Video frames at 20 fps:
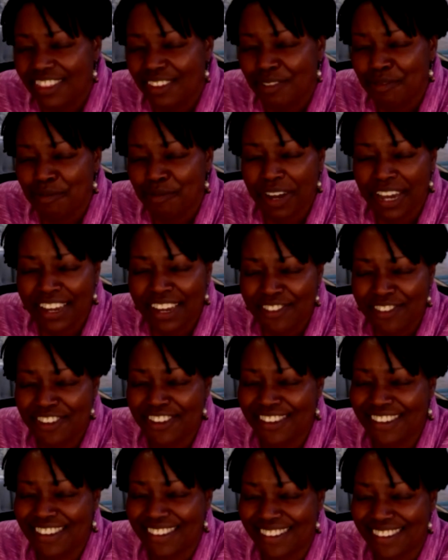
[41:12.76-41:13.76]
the
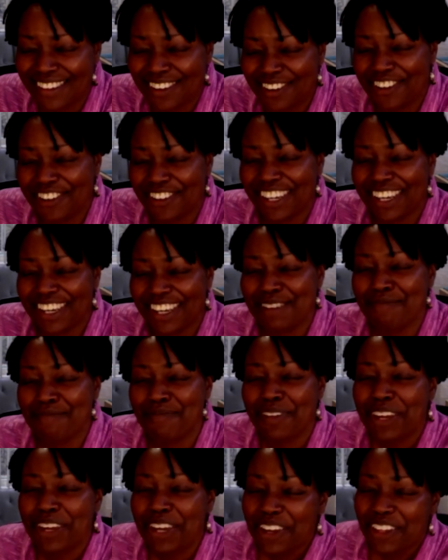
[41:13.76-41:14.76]
wages are in
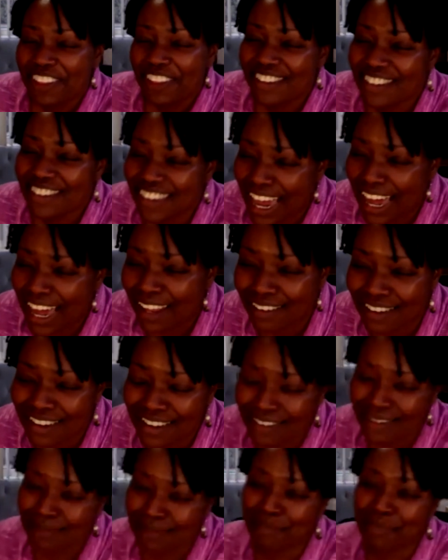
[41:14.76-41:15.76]
the
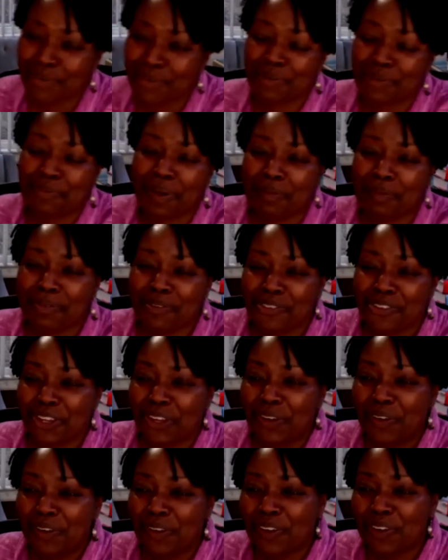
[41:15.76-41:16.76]
salaries in book
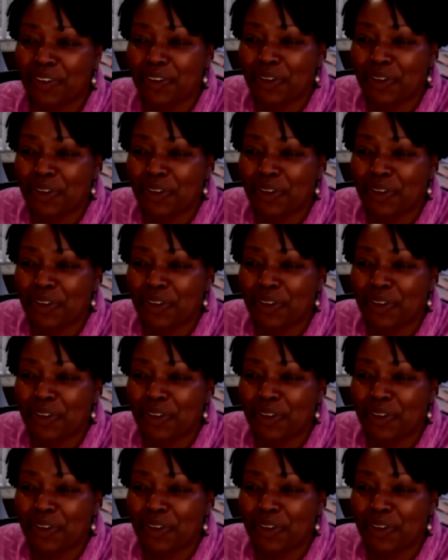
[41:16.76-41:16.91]
publishing, at